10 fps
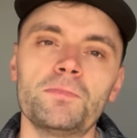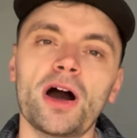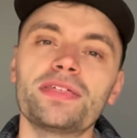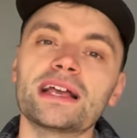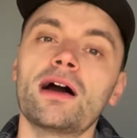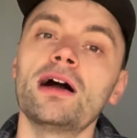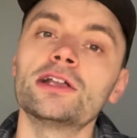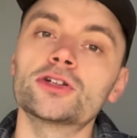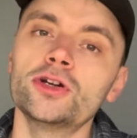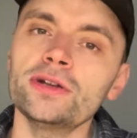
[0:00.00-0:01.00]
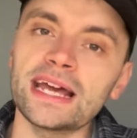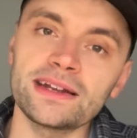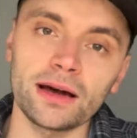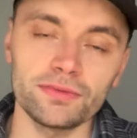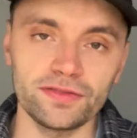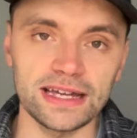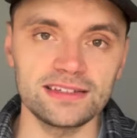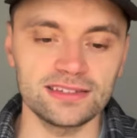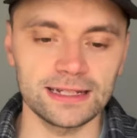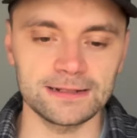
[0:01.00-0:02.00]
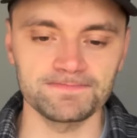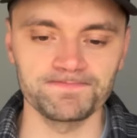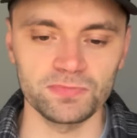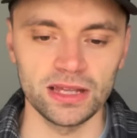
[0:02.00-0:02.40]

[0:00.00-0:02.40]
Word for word: But I think Ireland could end up facing